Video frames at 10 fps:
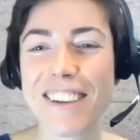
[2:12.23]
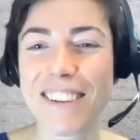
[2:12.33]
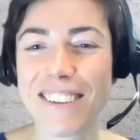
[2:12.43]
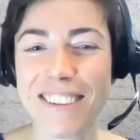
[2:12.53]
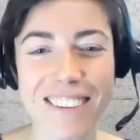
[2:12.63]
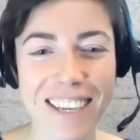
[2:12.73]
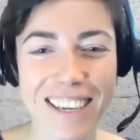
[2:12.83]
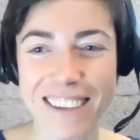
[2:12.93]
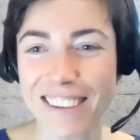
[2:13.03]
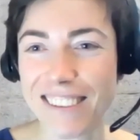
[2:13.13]
you're all
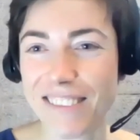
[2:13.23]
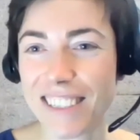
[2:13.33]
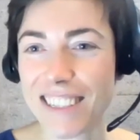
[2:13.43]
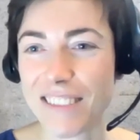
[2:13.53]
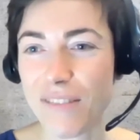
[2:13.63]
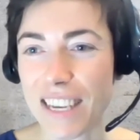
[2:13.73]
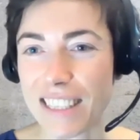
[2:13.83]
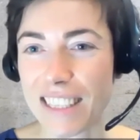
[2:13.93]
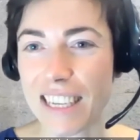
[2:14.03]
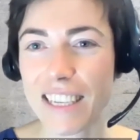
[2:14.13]
here, which is
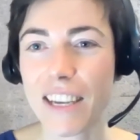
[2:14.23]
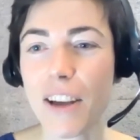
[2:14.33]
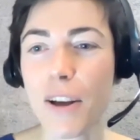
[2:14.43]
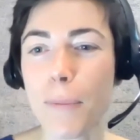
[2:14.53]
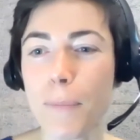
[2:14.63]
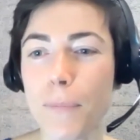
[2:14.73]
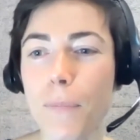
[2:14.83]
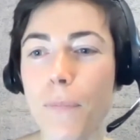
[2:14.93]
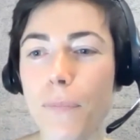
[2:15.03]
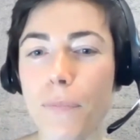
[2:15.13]
amazing.
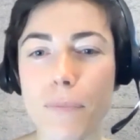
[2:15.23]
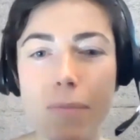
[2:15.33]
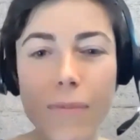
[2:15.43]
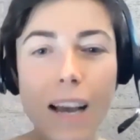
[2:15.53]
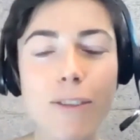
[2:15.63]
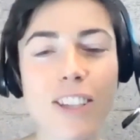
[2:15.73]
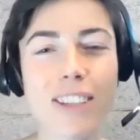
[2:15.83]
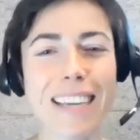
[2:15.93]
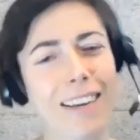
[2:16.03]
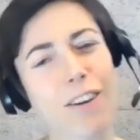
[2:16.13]
Um, I will
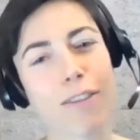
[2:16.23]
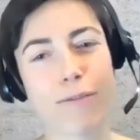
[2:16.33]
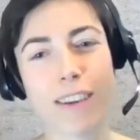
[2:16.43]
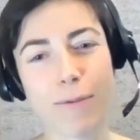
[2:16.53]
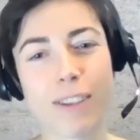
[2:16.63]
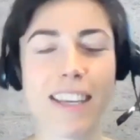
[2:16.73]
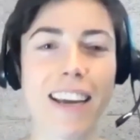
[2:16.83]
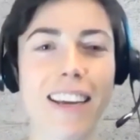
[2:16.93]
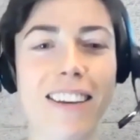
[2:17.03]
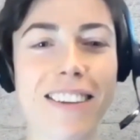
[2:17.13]
just kick off, I would
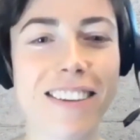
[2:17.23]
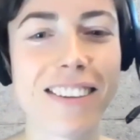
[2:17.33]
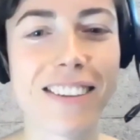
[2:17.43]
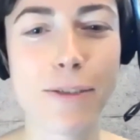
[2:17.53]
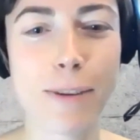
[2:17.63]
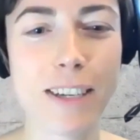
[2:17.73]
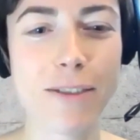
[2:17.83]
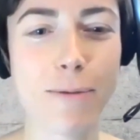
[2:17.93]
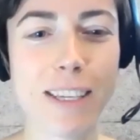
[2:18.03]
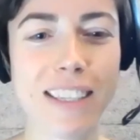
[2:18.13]
say, uh, so we
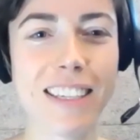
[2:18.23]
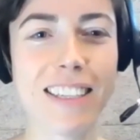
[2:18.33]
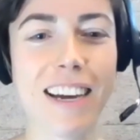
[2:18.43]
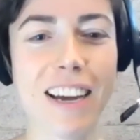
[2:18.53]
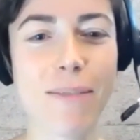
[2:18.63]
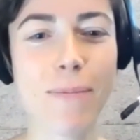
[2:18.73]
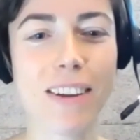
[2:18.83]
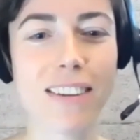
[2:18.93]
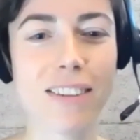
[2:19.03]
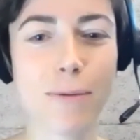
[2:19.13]
don't waste any time.
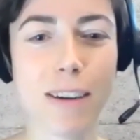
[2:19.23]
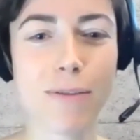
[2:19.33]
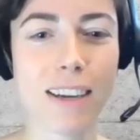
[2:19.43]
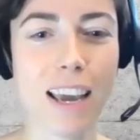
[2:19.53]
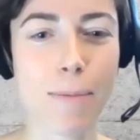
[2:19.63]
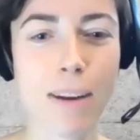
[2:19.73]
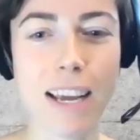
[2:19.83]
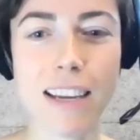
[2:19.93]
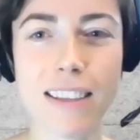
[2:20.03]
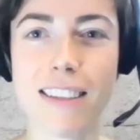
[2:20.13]
And whoever came
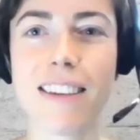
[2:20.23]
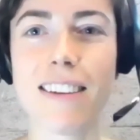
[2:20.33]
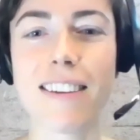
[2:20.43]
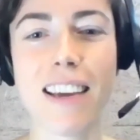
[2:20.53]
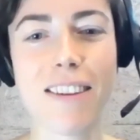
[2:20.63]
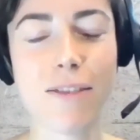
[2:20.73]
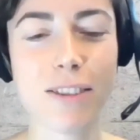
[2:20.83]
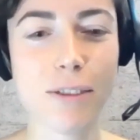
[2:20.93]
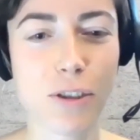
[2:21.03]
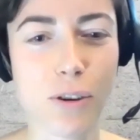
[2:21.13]
late uh, can
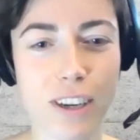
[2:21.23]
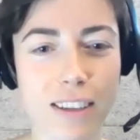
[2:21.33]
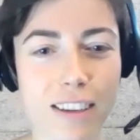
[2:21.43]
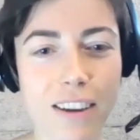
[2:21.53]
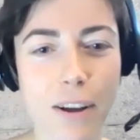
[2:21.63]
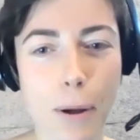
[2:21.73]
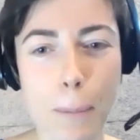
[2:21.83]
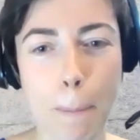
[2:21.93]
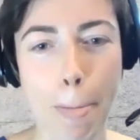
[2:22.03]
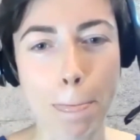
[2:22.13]
also join
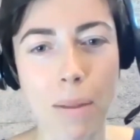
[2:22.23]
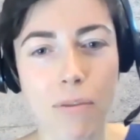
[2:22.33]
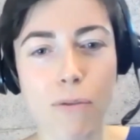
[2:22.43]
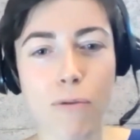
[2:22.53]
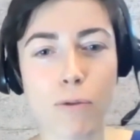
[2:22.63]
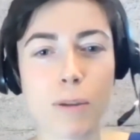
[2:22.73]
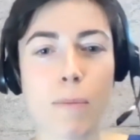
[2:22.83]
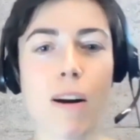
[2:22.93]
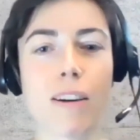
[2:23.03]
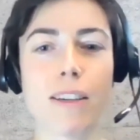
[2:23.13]
um, the first
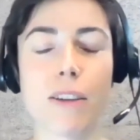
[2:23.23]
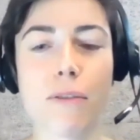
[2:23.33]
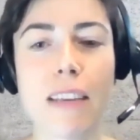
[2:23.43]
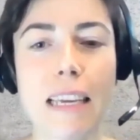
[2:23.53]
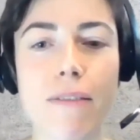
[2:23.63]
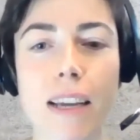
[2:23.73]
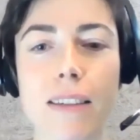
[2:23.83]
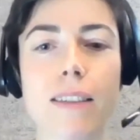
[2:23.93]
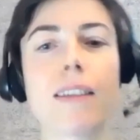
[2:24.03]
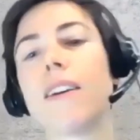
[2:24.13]
part of the
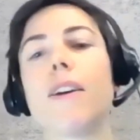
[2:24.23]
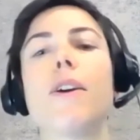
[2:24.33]
event